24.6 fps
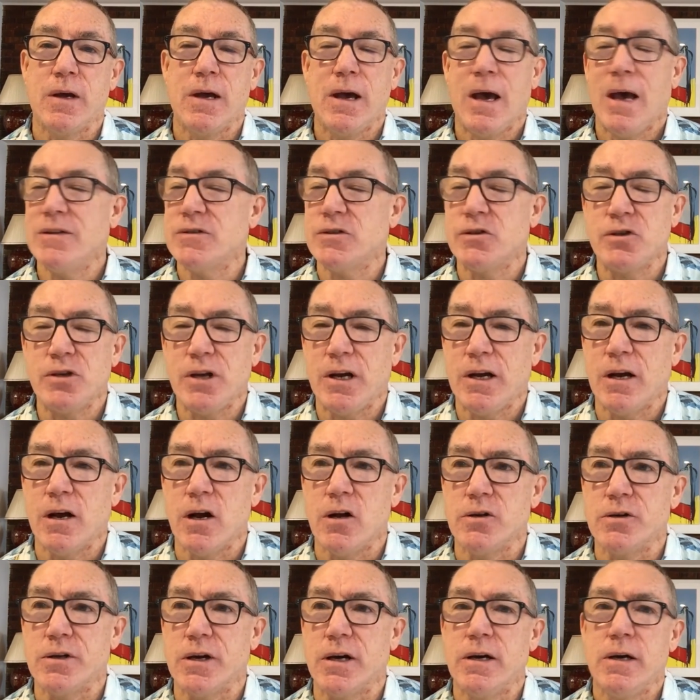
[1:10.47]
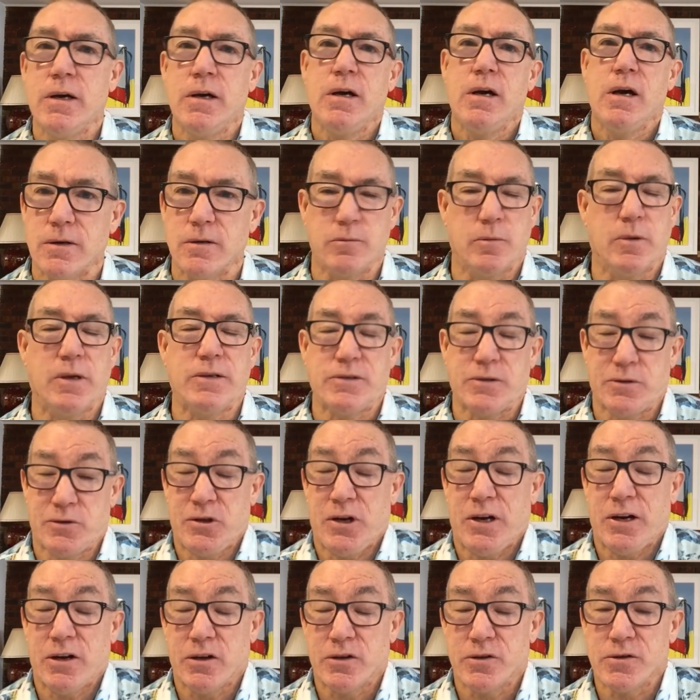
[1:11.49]
As a shareholder
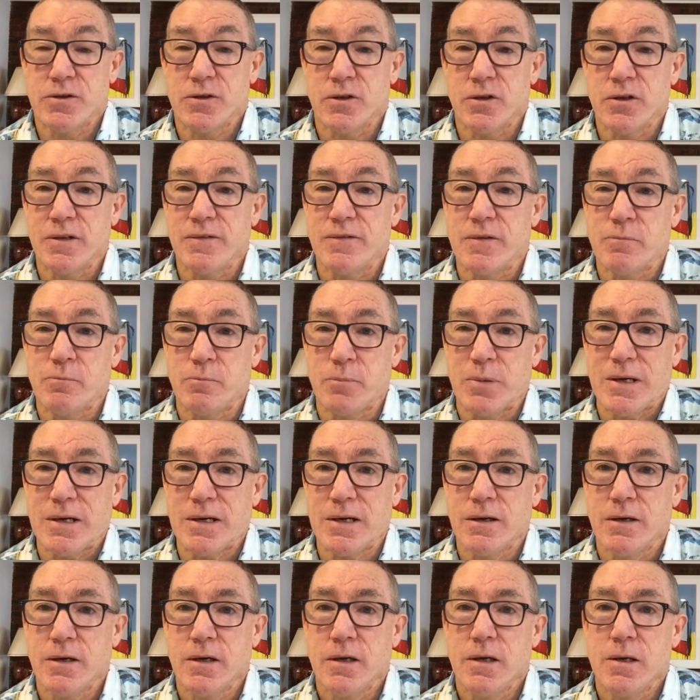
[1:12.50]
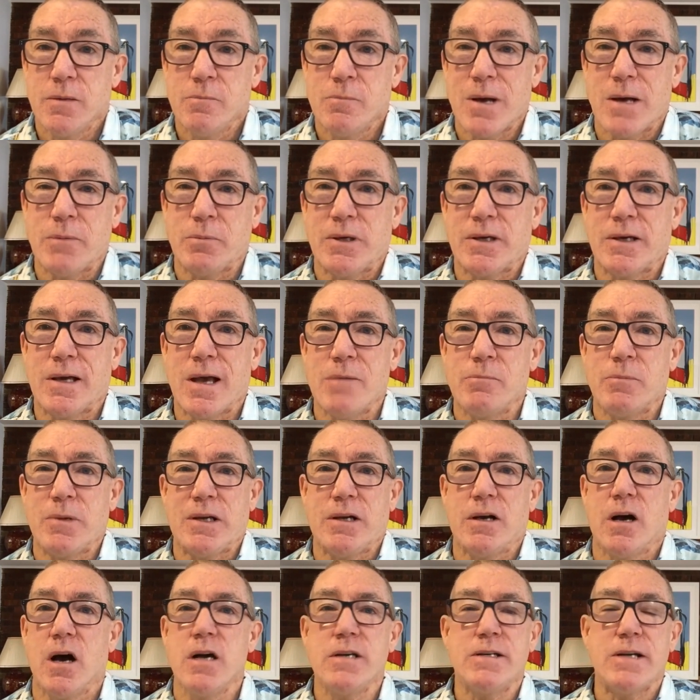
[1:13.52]
certainly of a big public
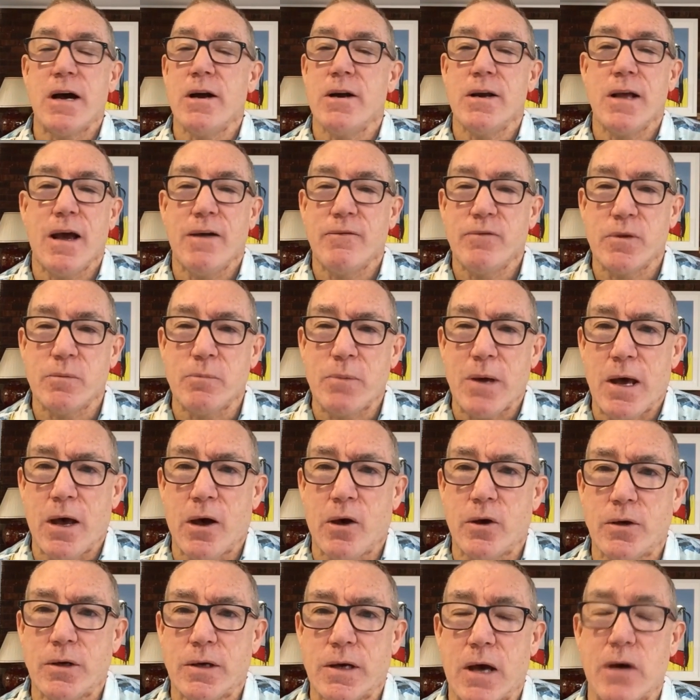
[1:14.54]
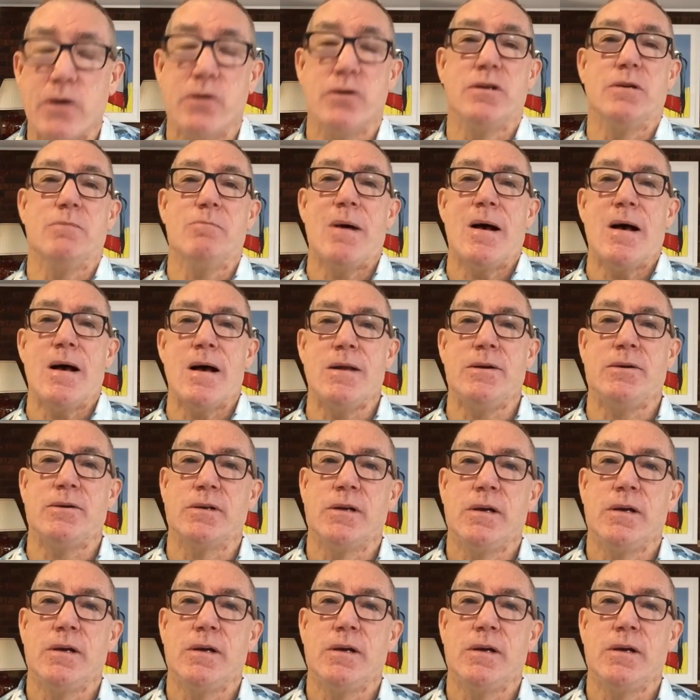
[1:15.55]
company, I don't have the power to go and demand